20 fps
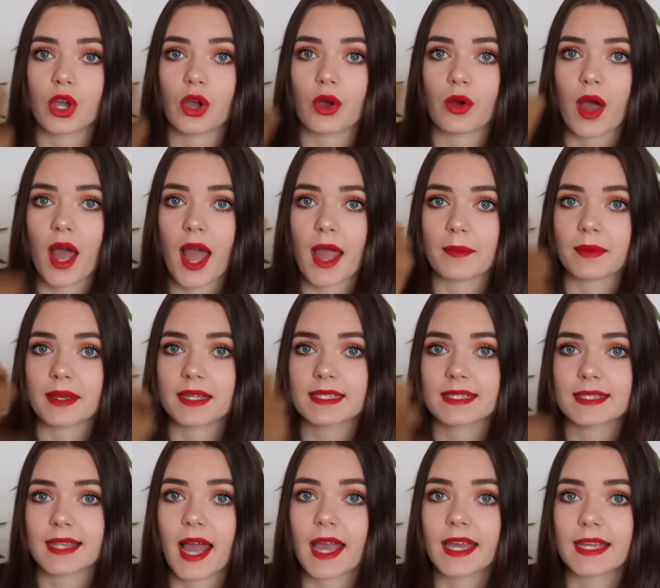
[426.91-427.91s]
So I'm
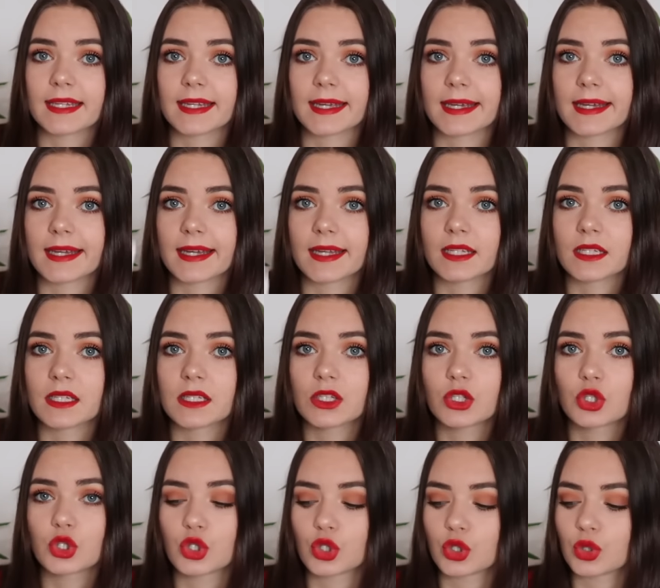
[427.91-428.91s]
excited
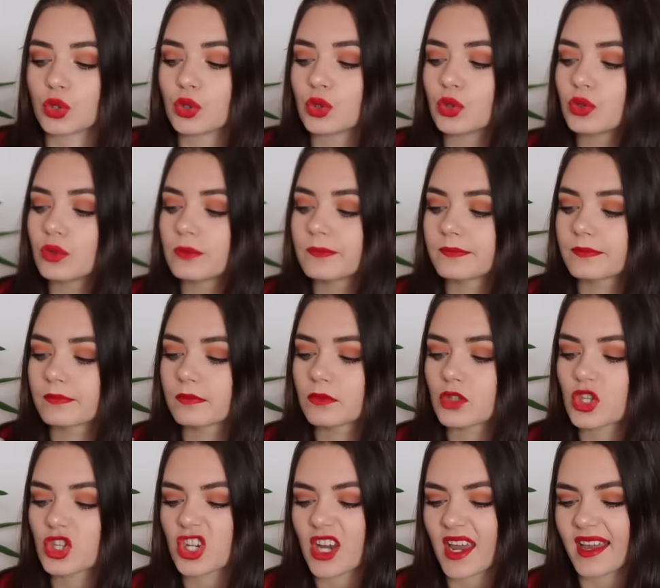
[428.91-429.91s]
to
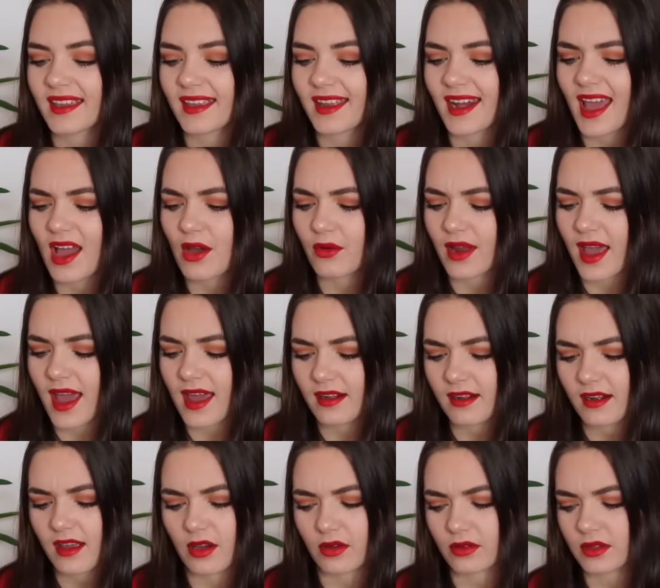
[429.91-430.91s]
check it out. I
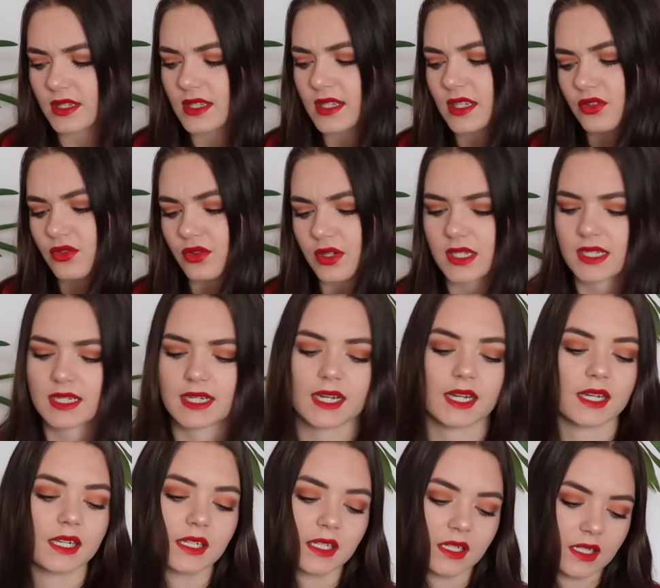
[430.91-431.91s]
don't know. It's
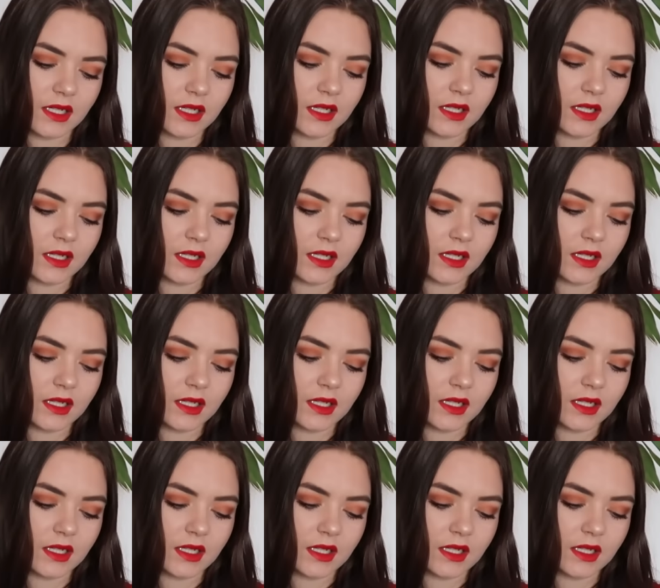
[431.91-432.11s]
interesting.